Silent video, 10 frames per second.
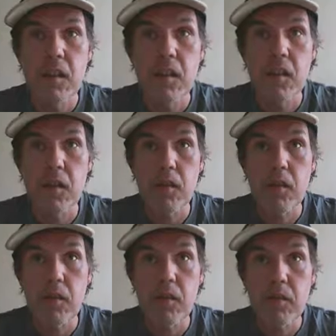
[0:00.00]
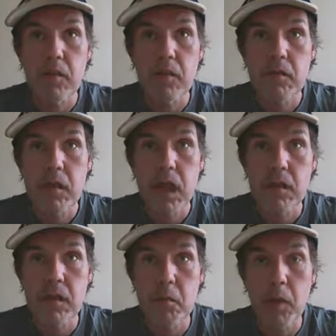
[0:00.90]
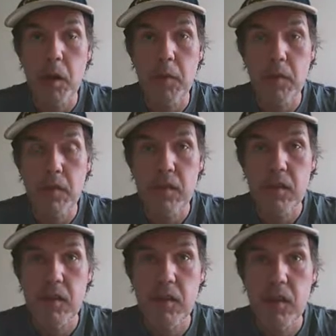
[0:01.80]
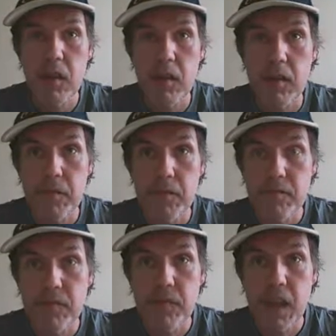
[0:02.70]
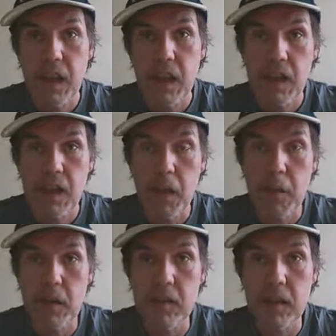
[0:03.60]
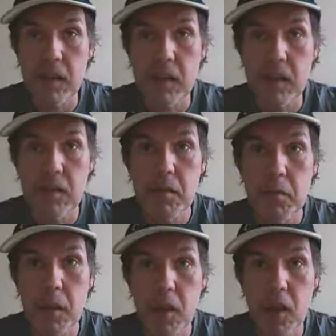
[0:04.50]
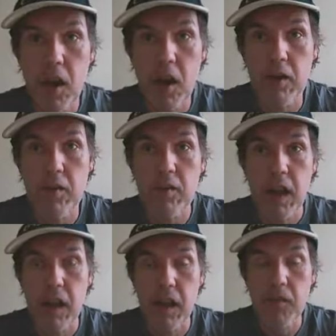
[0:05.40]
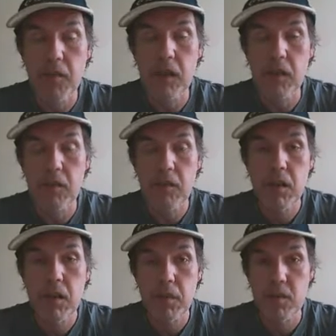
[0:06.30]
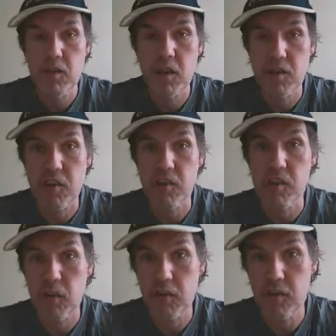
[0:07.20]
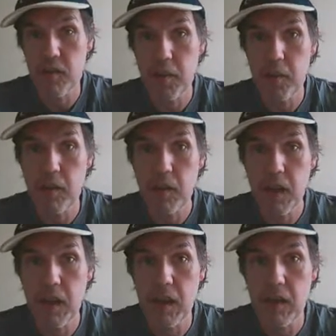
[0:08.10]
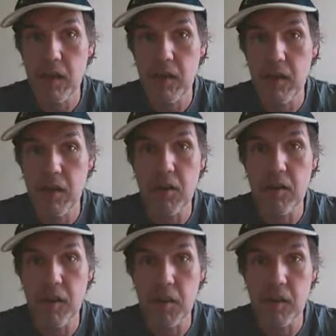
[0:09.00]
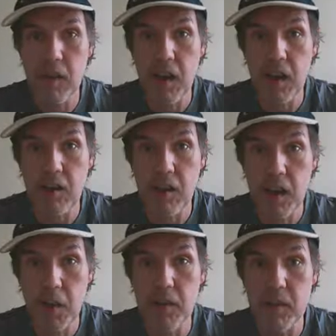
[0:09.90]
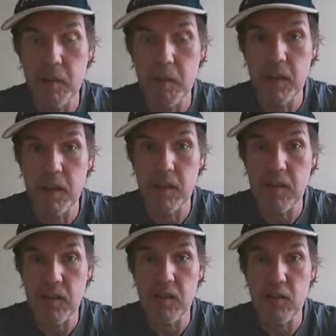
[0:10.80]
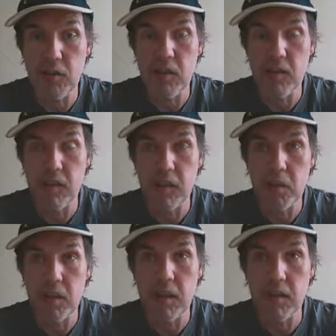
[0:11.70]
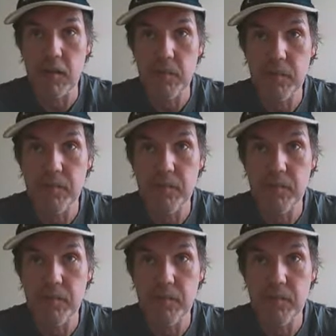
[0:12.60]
So at the moment you've got Kemetil, Belial and Aphiel, which are just concepts, and the concepts can't come into being until the tree is completed.